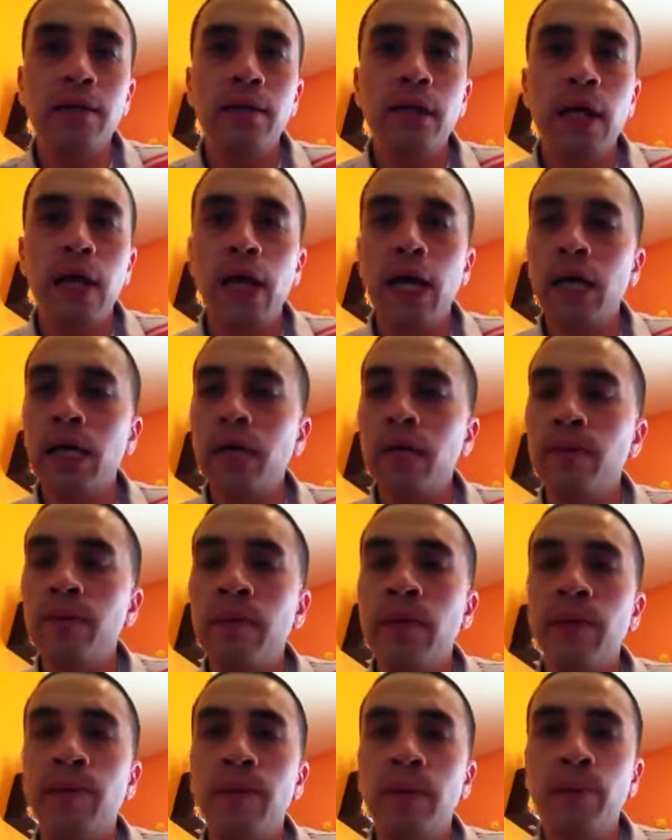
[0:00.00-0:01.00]
I am
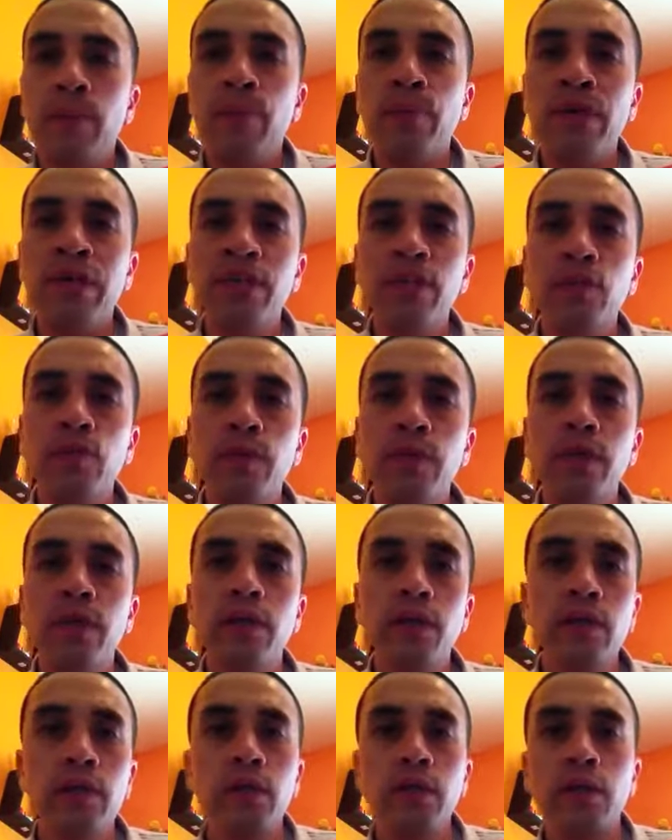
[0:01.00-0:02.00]
impressed with.
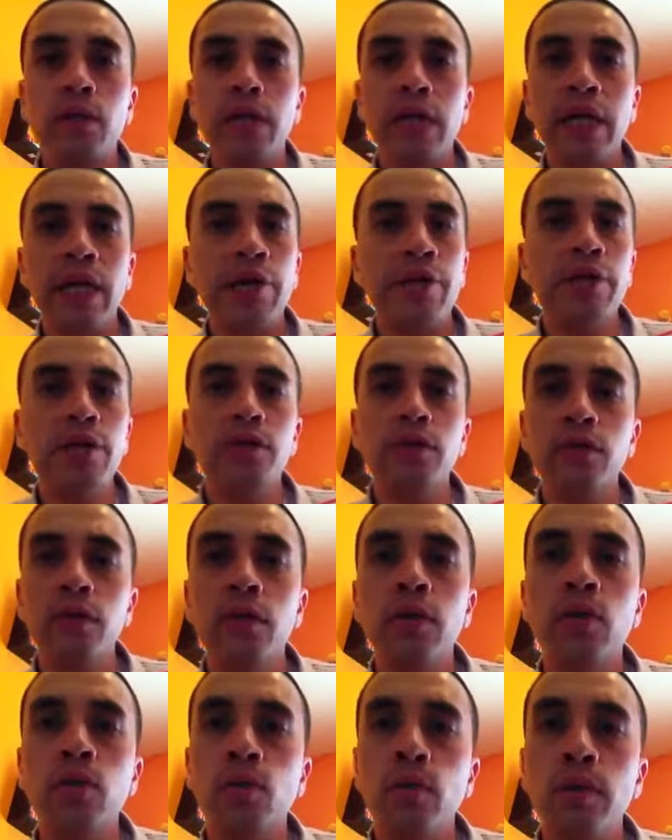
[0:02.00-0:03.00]
The characters
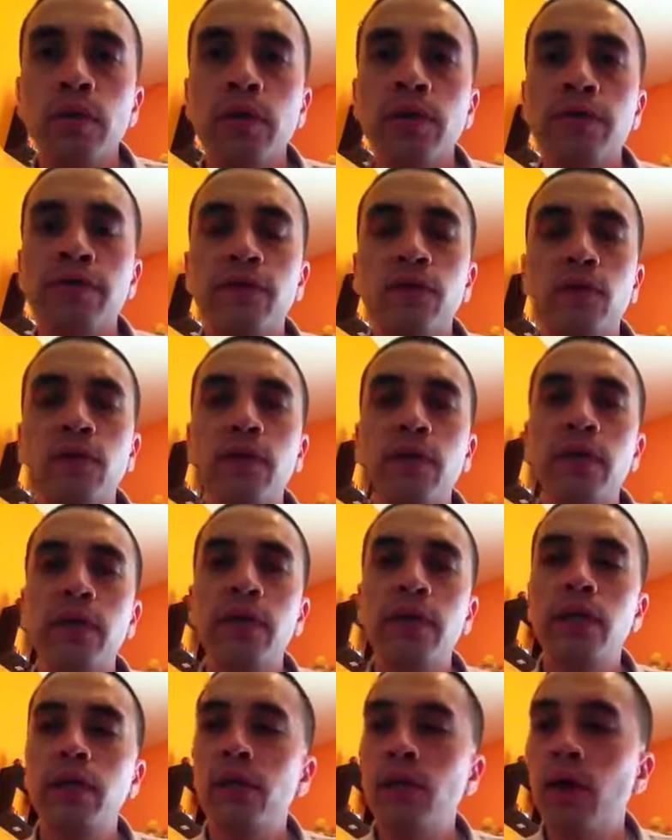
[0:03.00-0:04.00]
look wonderful.
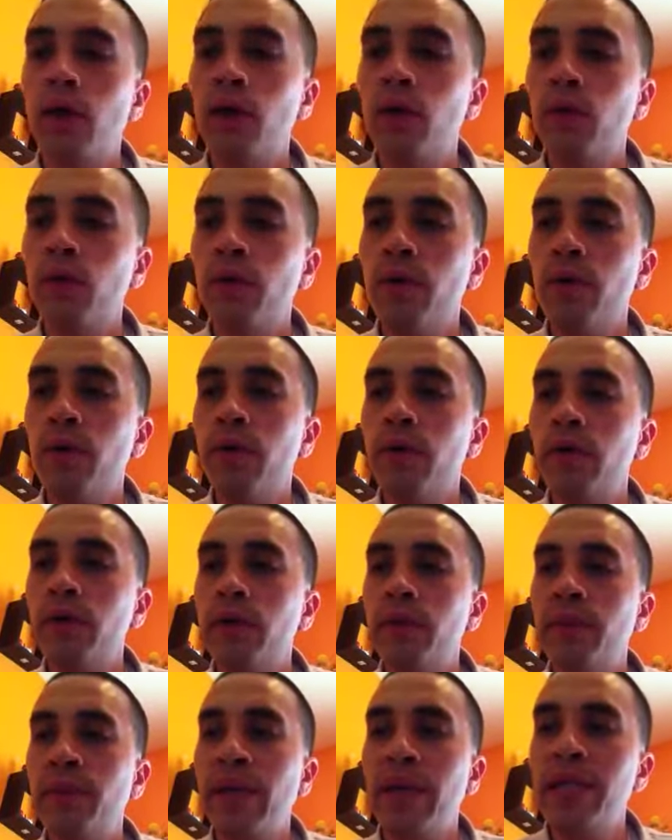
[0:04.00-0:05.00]
The artwork,
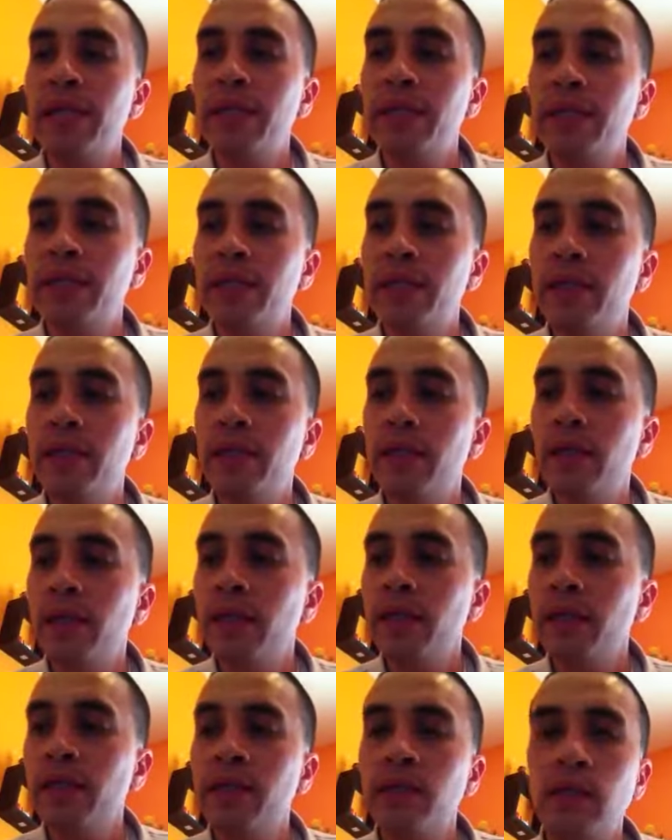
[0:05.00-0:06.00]
the painting,
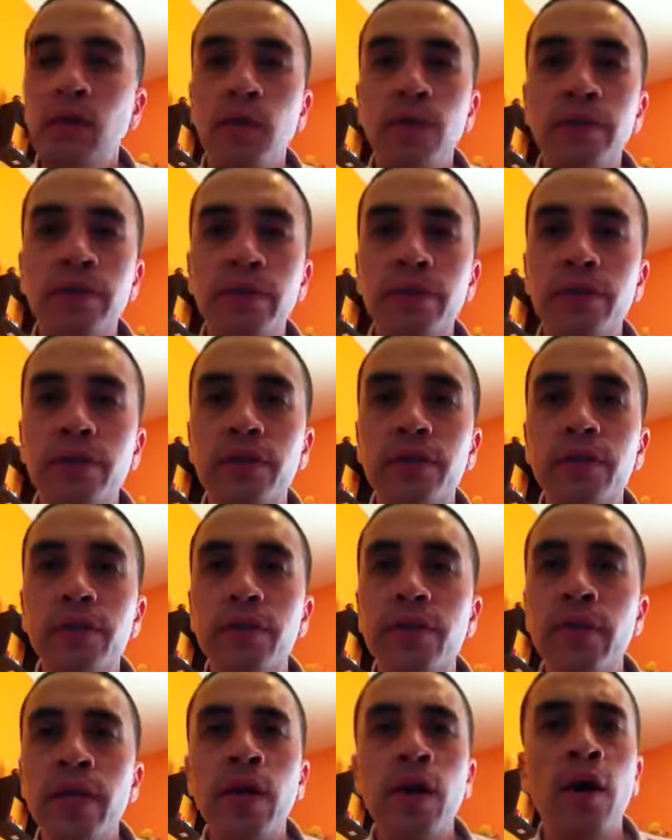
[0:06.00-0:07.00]
the sculptures
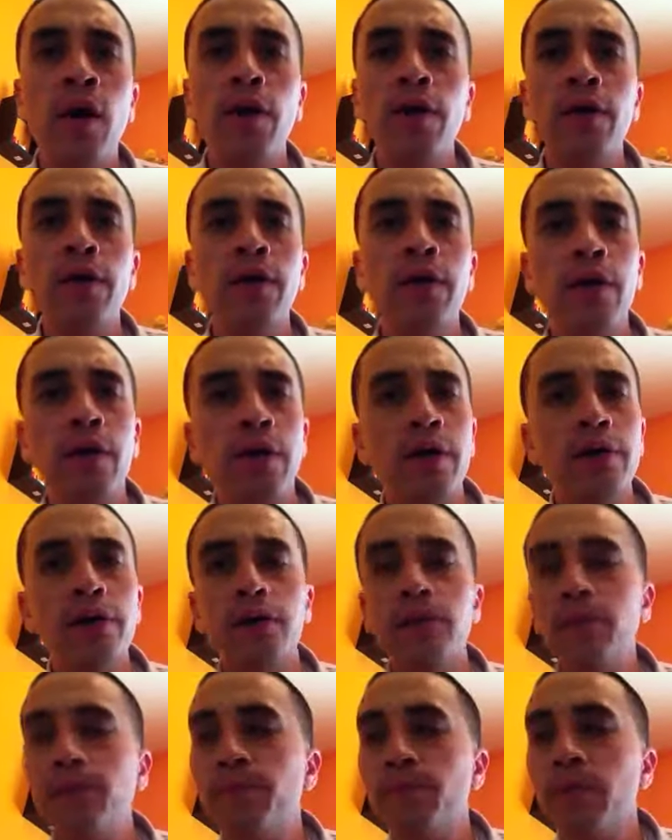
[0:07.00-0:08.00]
all look
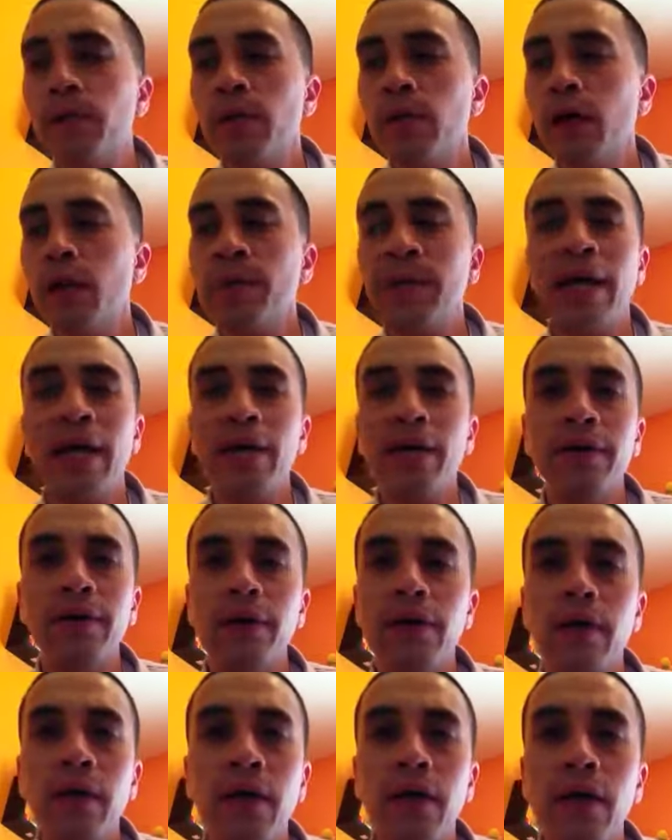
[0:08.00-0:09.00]
awesome. I'm not going
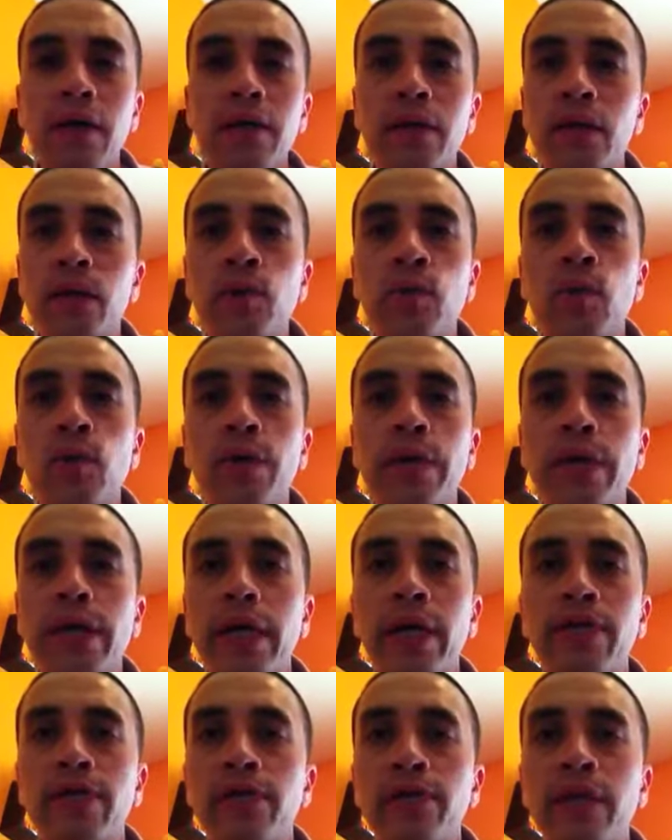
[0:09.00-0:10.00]
to knock the work
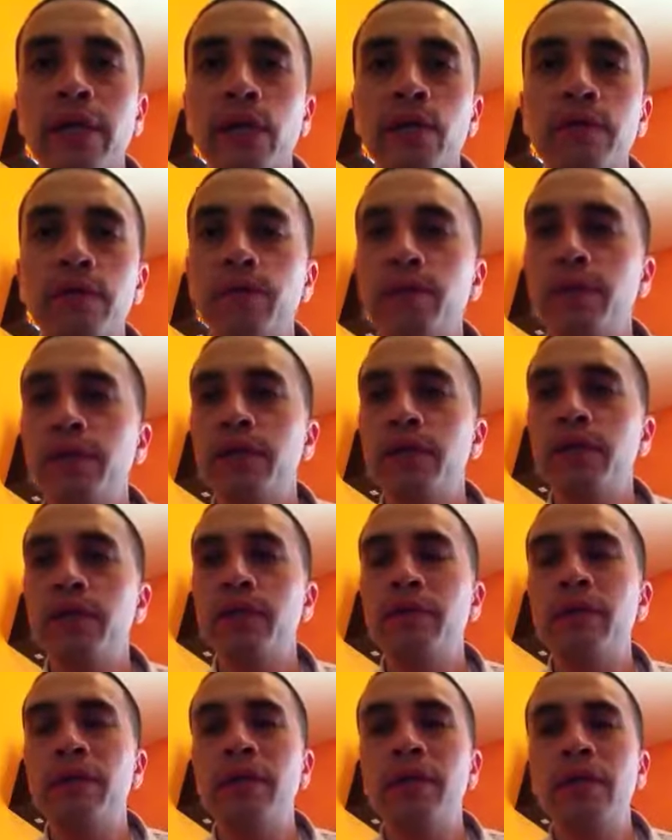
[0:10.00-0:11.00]
effort that was put
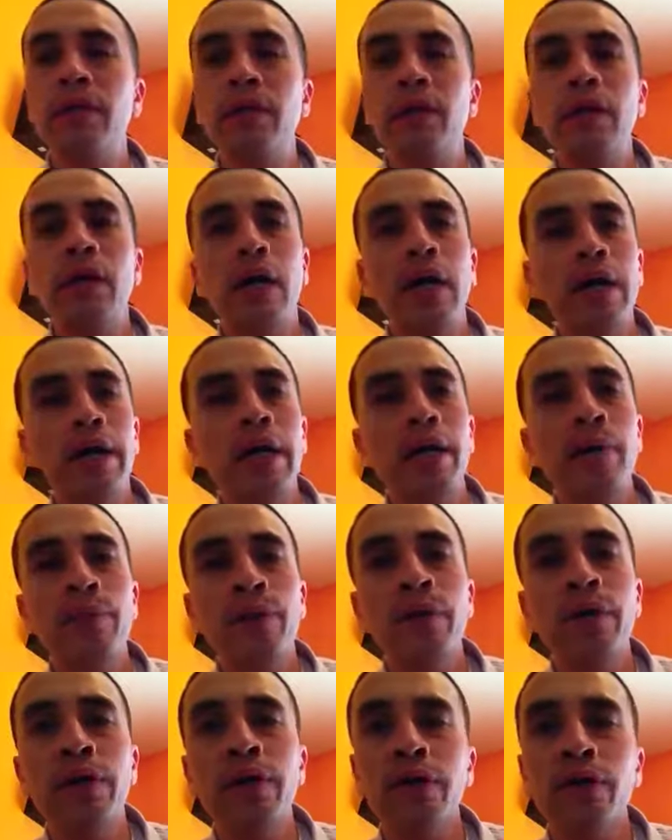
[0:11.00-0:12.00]
into it. I am
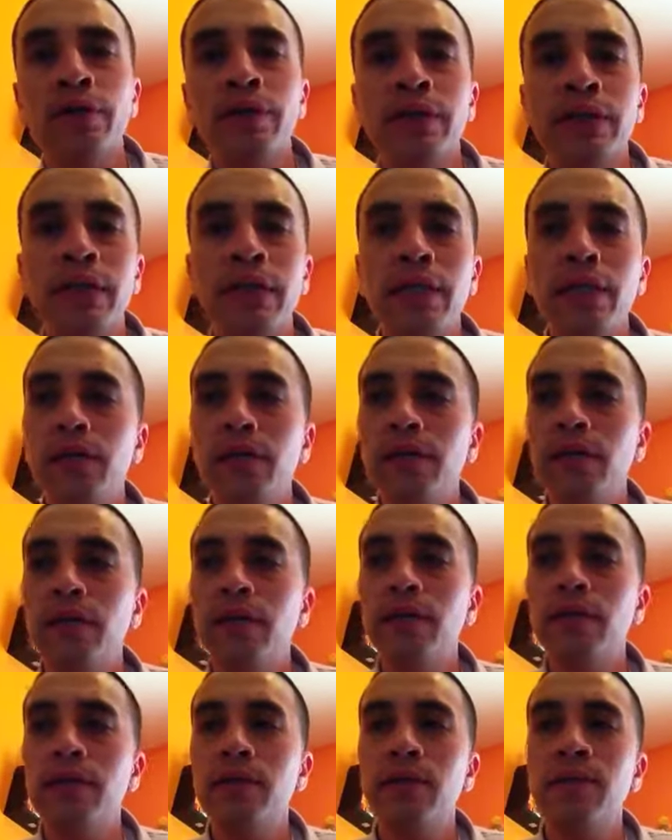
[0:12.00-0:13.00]
going to critique
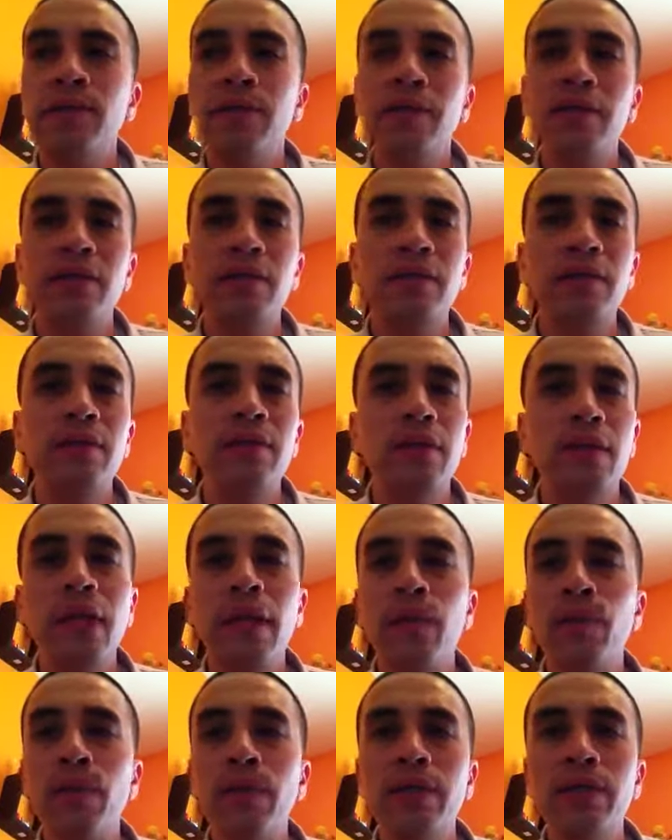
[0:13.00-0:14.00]
some of the
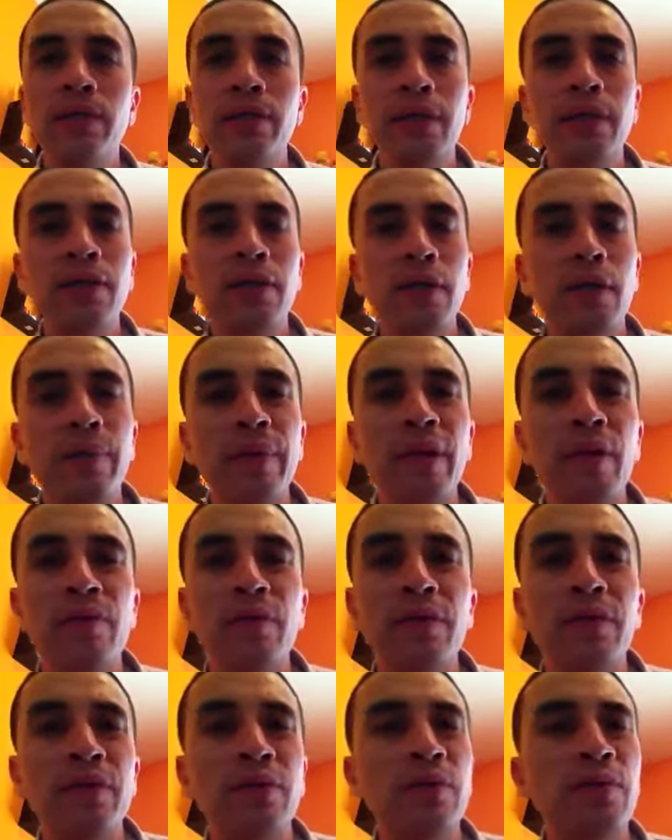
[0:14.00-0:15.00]
celebrities that they're coming out with
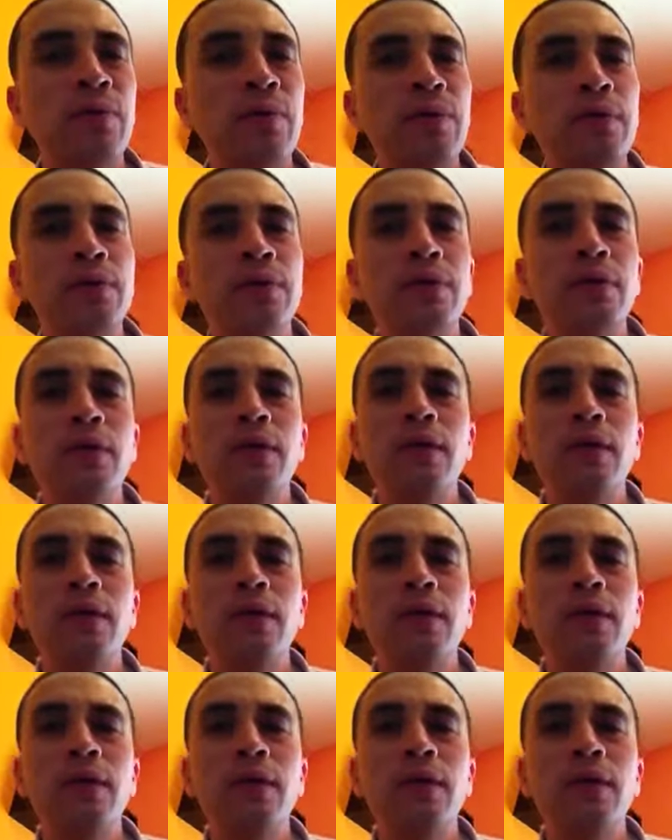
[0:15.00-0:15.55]
the toys.